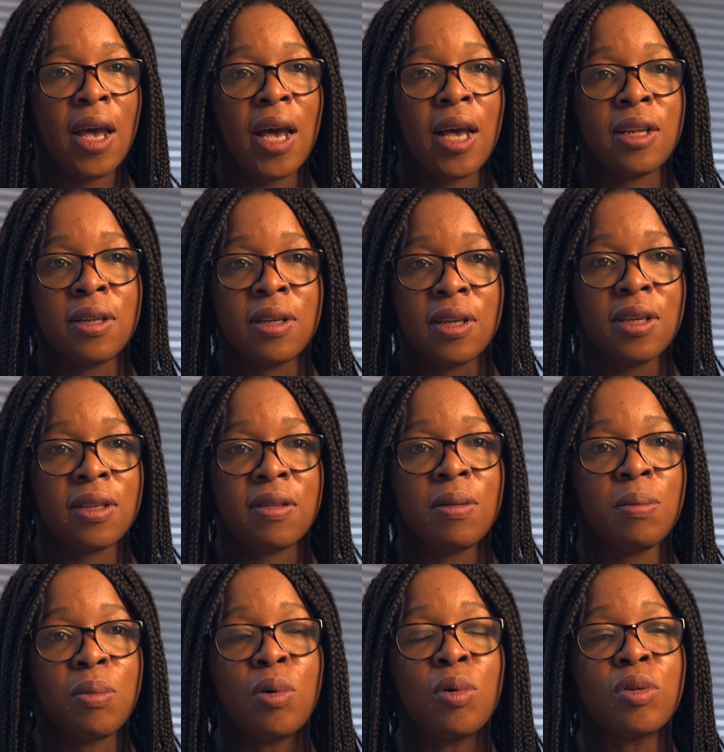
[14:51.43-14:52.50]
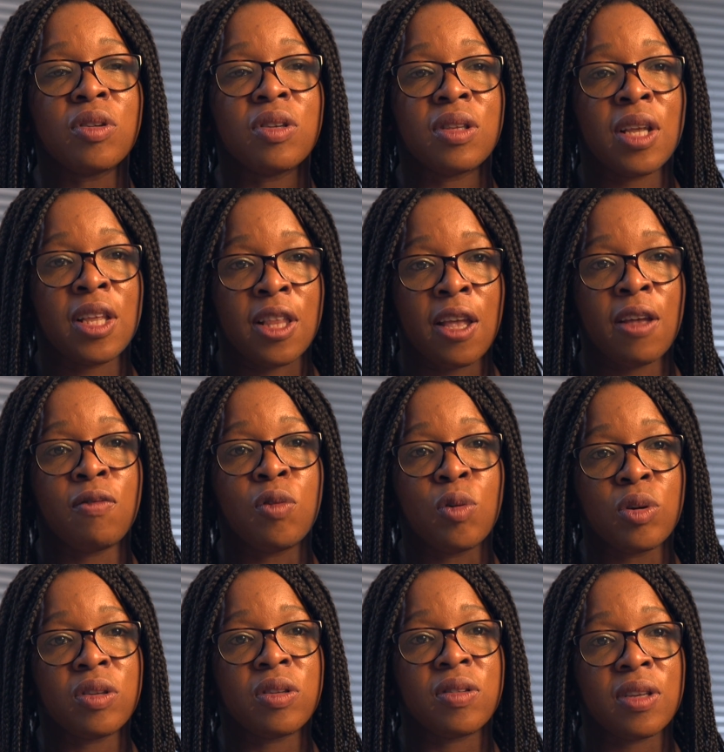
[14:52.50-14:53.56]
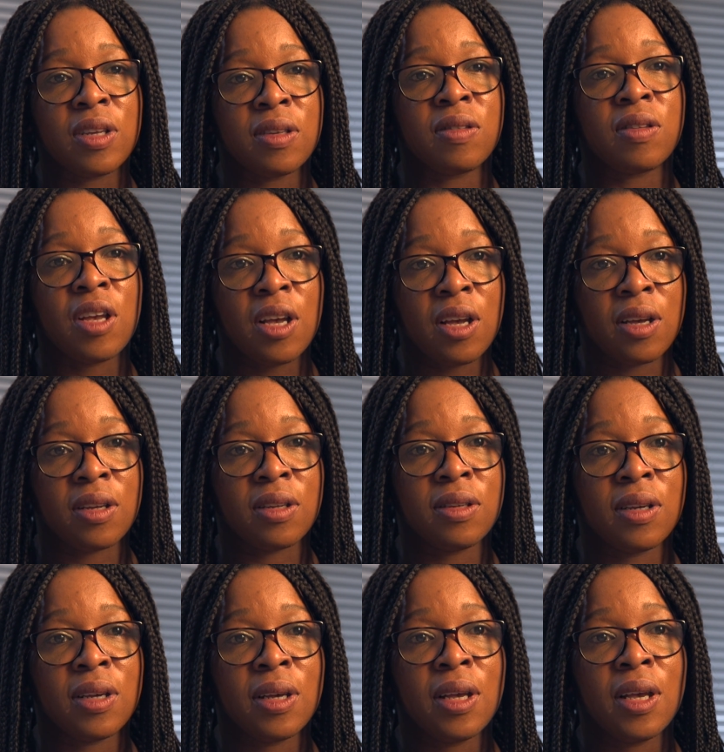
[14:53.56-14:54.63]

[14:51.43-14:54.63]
And it's important that their voice is heard.